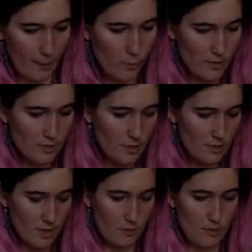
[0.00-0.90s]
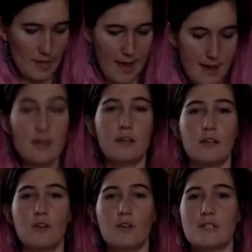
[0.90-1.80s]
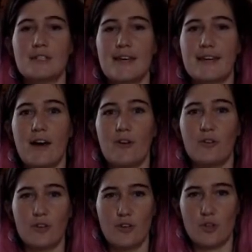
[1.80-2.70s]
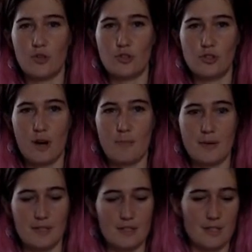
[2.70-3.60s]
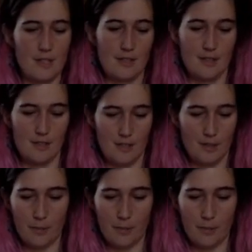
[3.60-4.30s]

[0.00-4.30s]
Once you're done with that, you take out your Sharpies, the